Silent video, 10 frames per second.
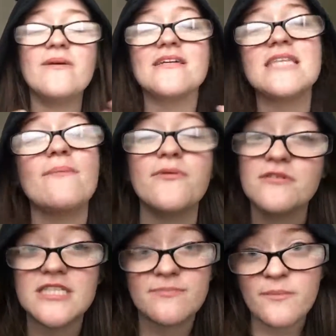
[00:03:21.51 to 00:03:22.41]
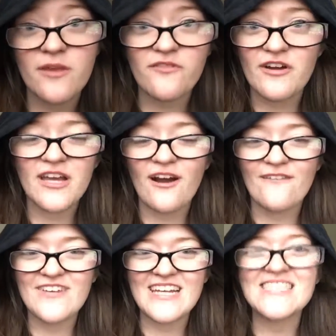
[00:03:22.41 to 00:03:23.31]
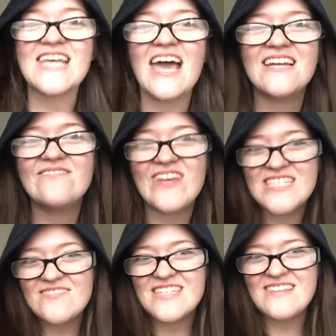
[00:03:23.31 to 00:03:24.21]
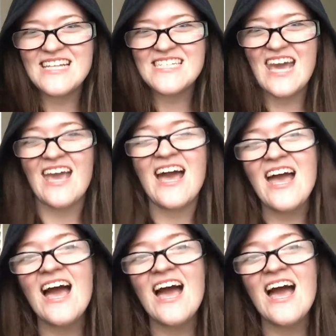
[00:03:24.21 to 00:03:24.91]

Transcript: because that boosts my motherfucking confidence and makes me smile today.